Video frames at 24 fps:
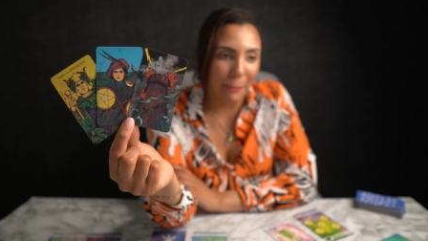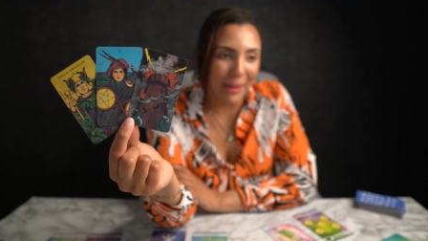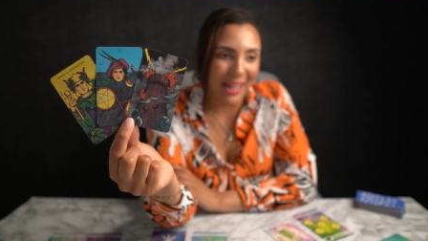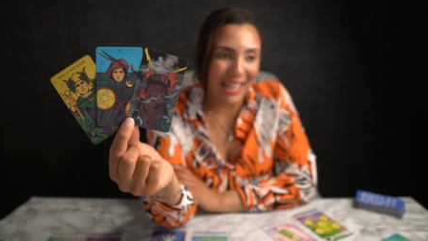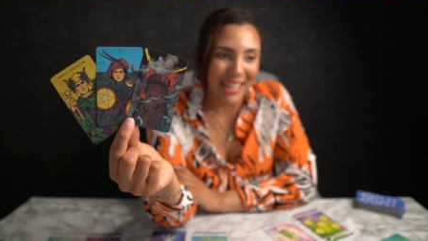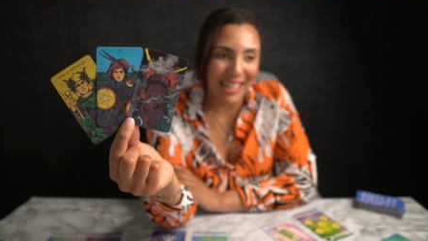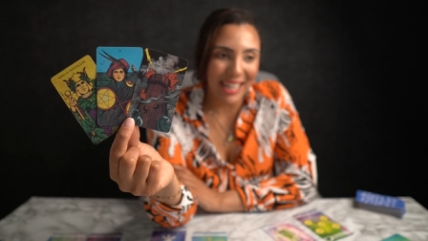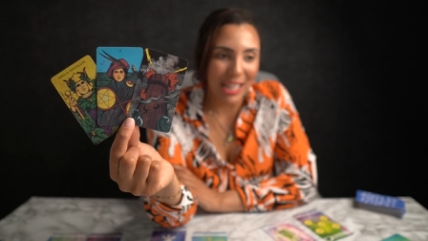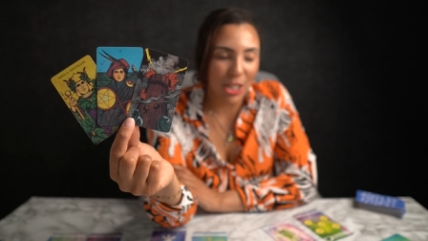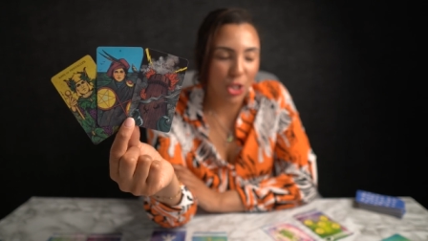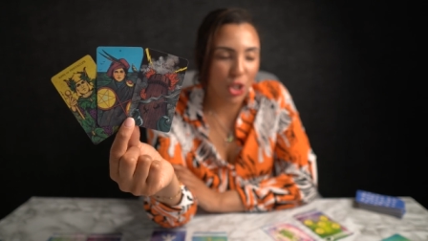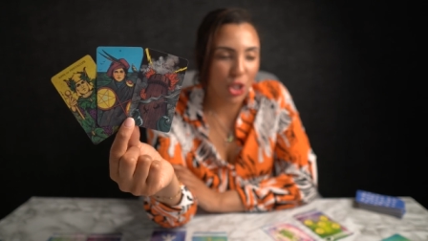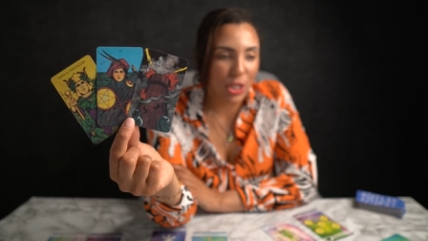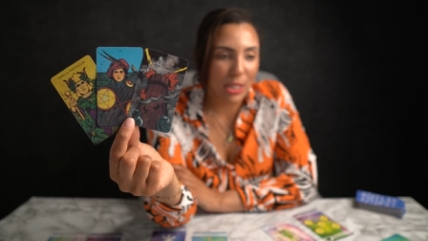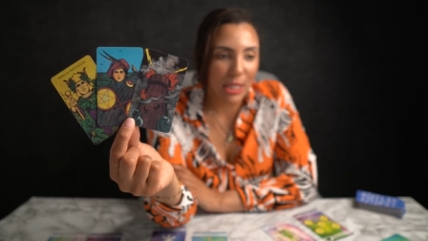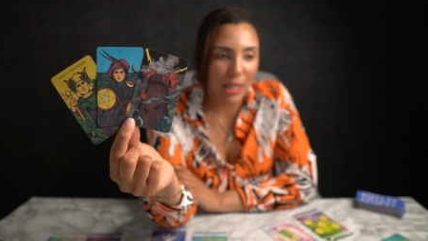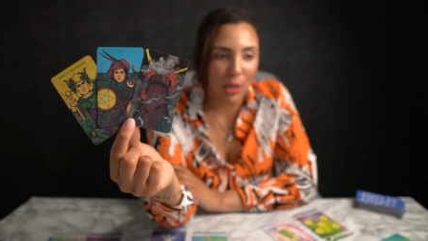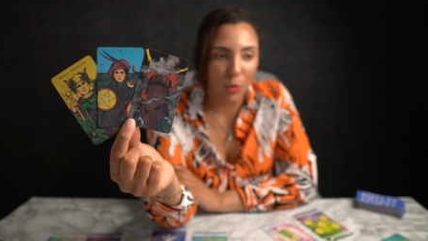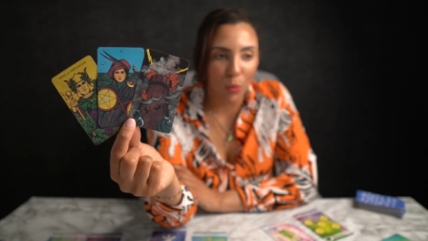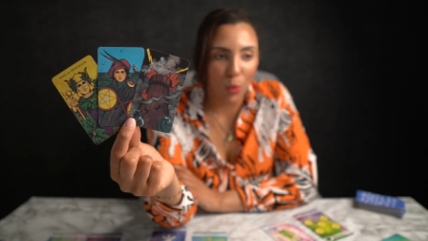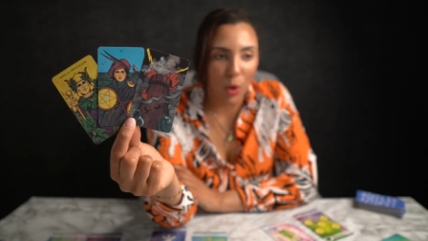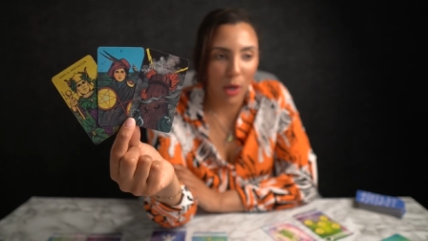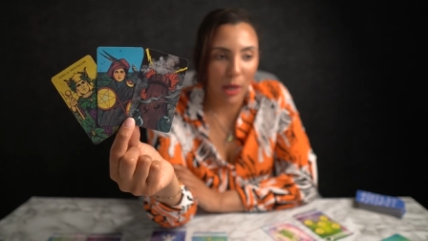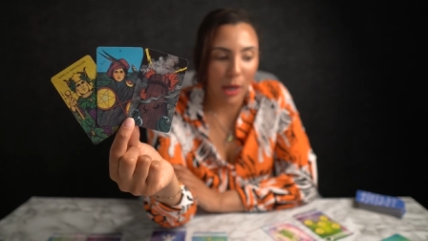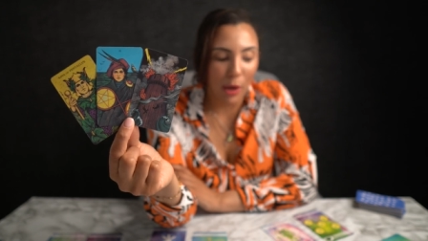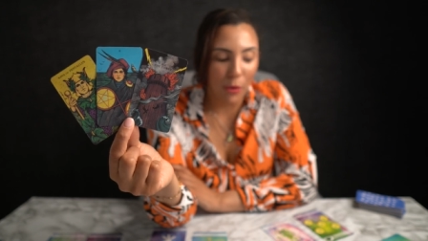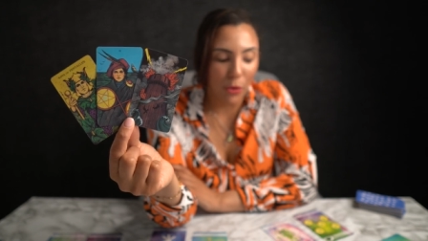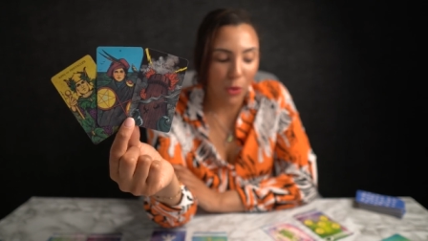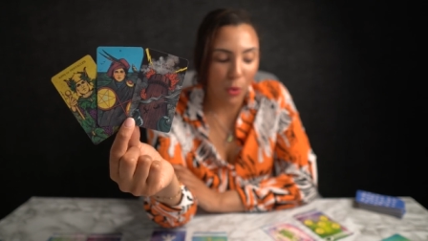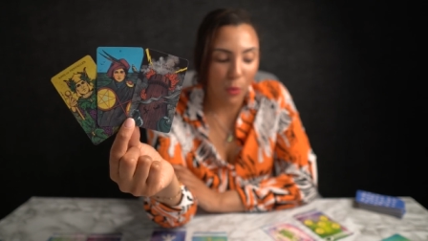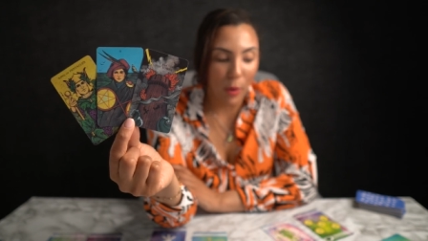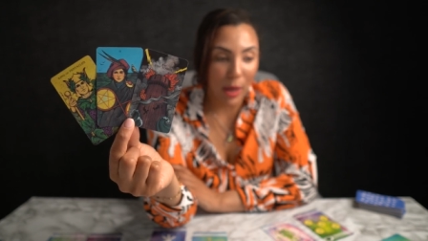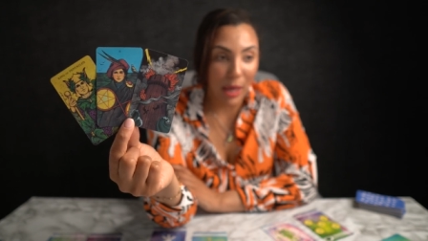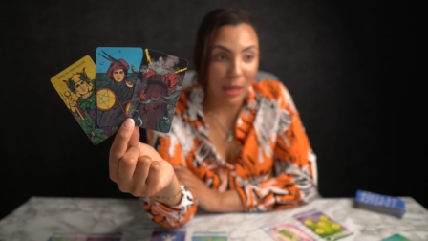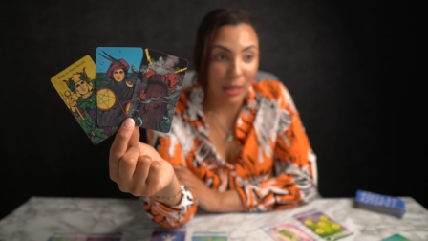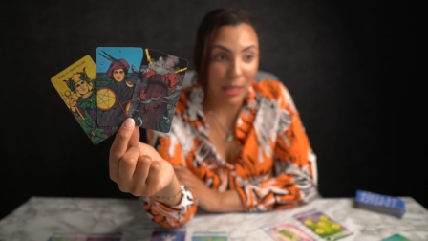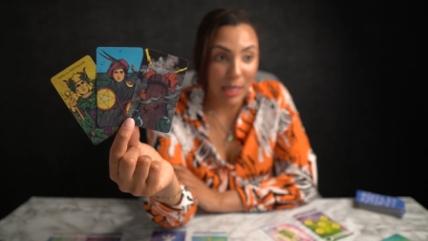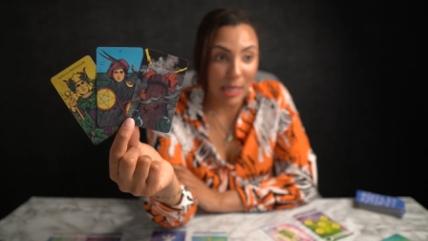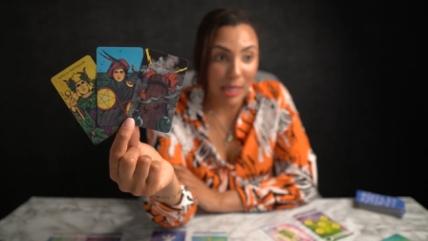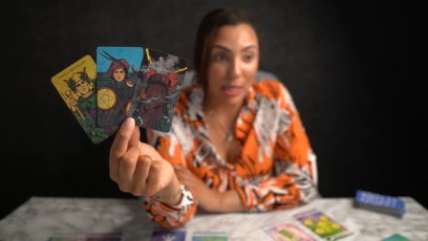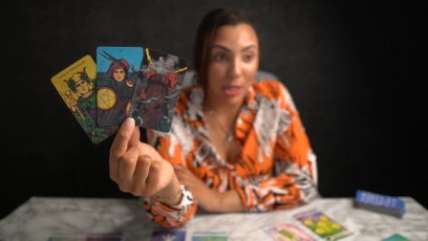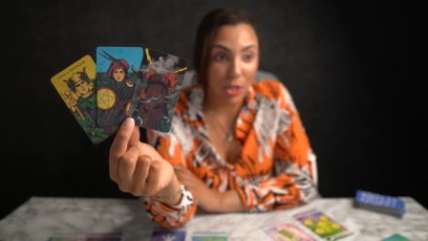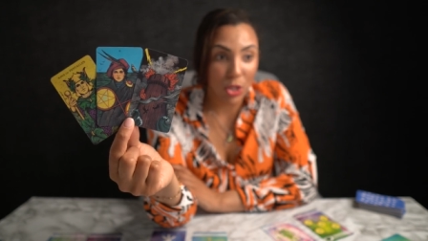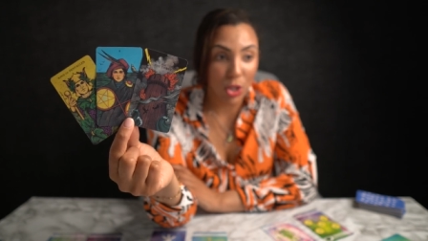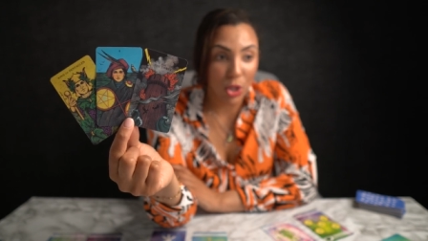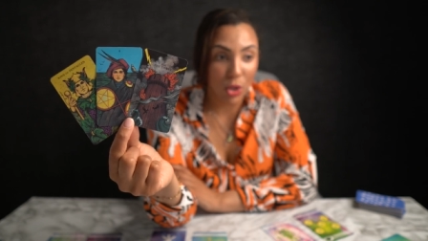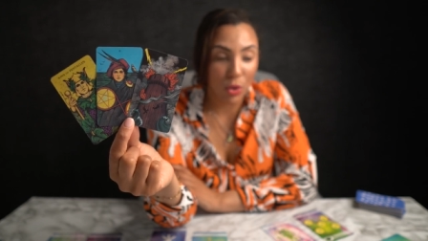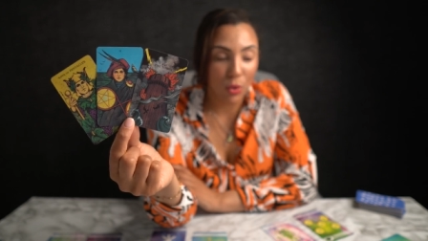but it just didn't work out the way it
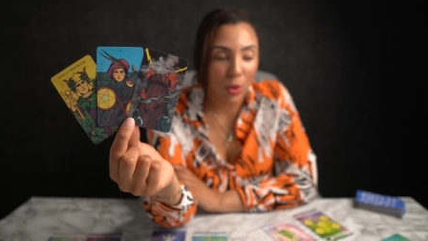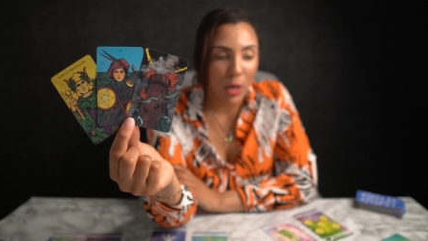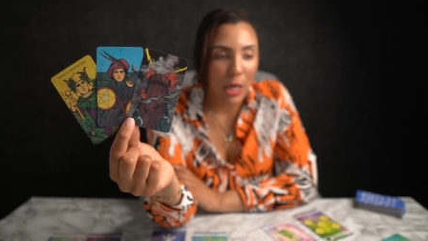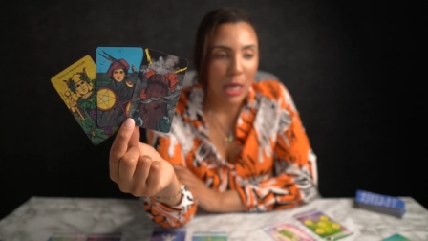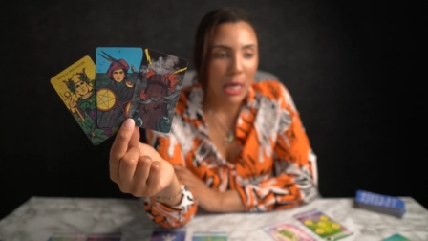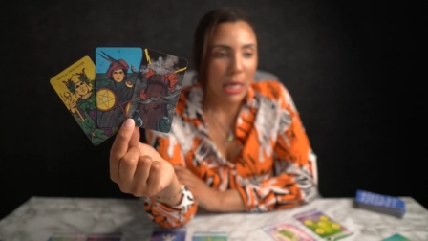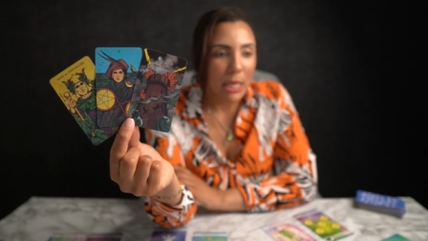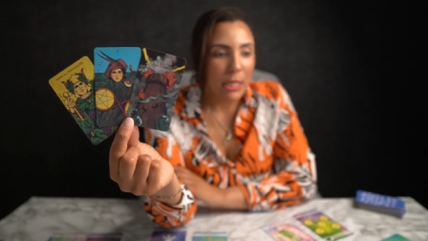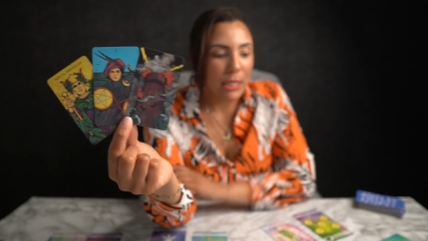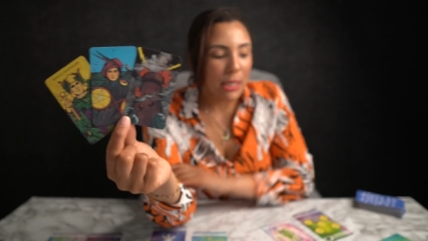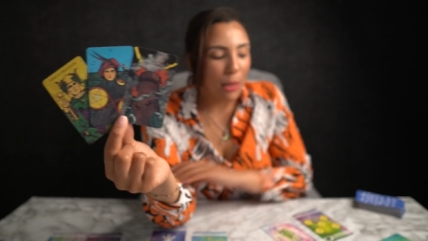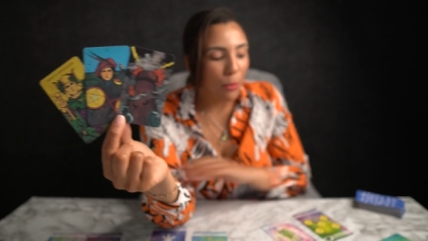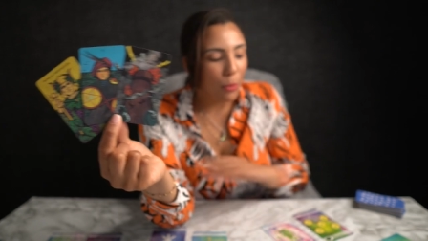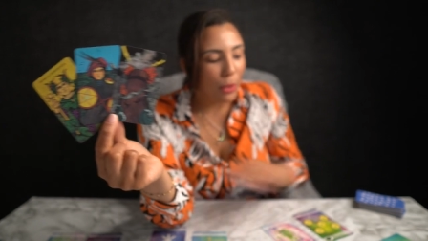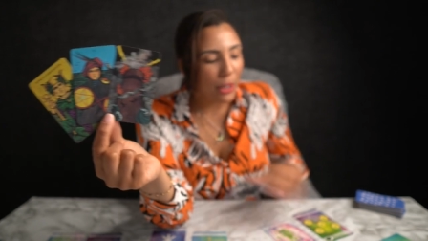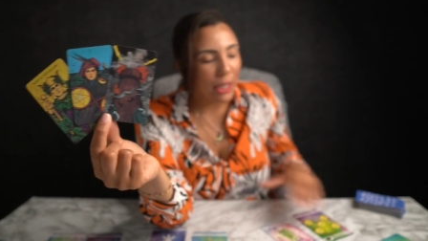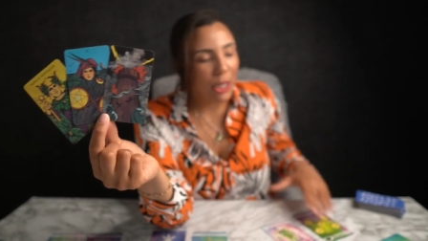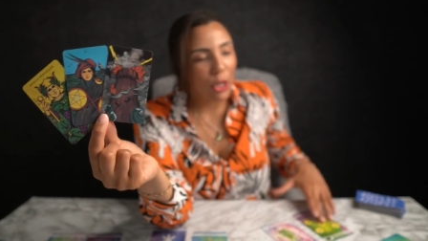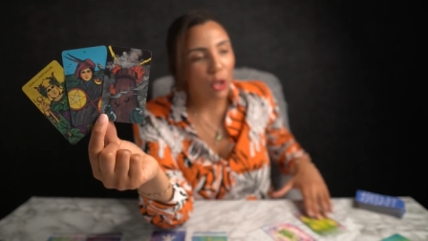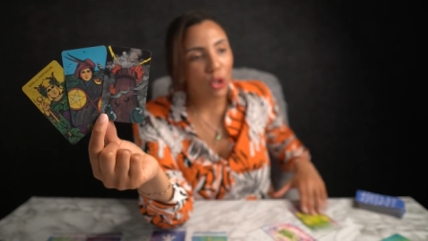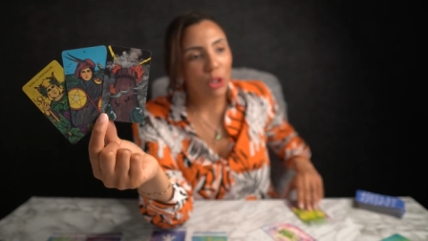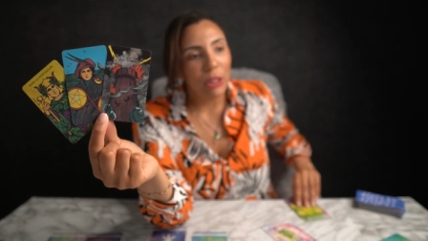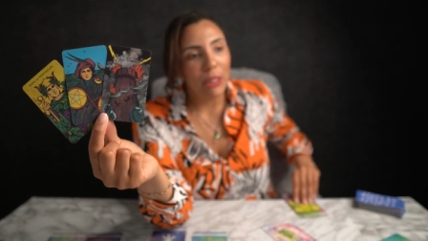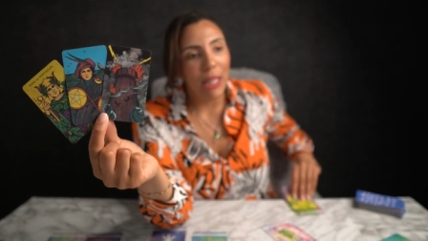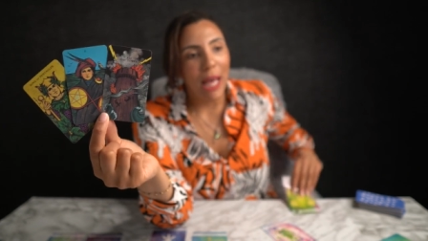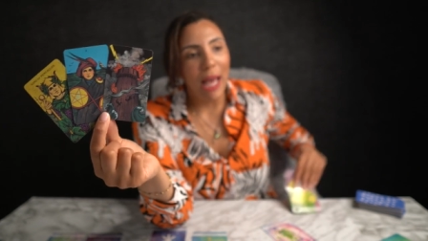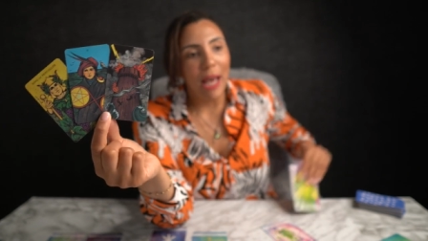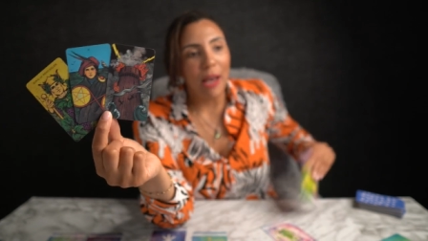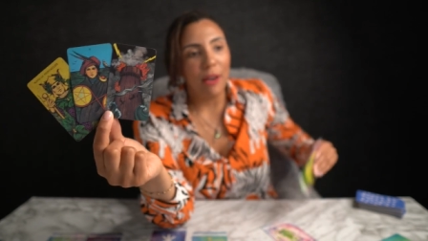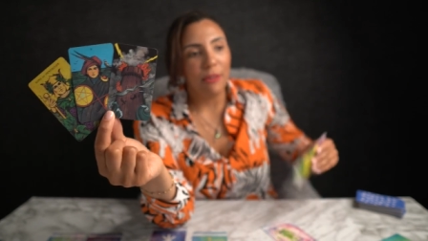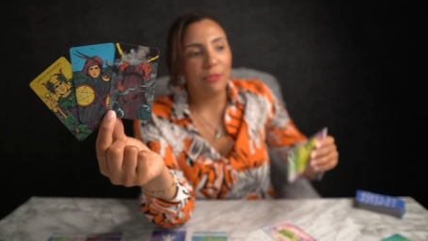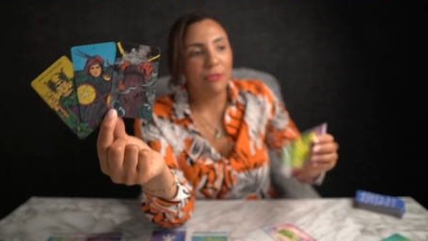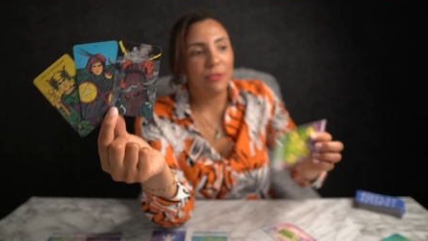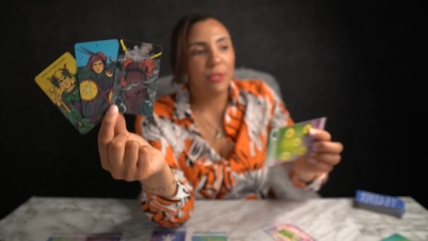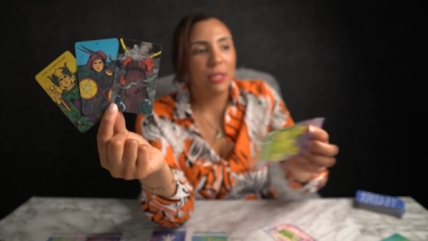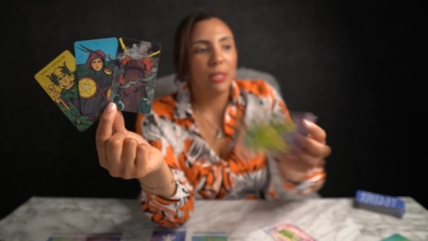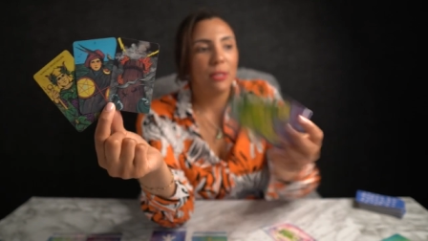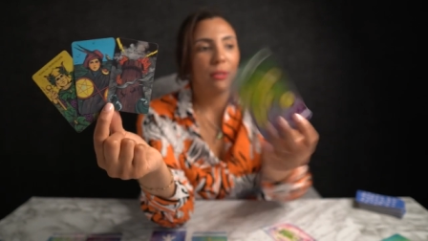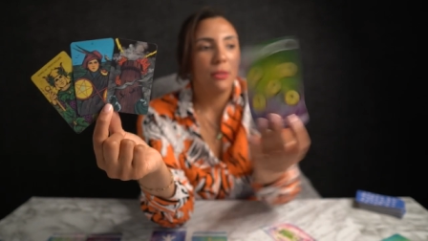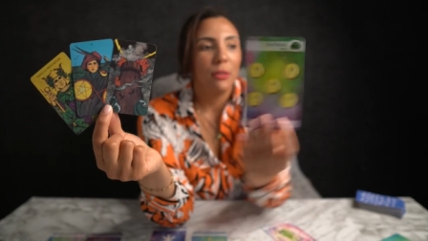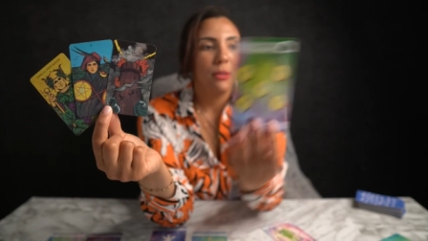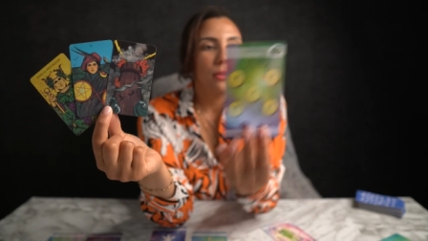needed to. Someone here left.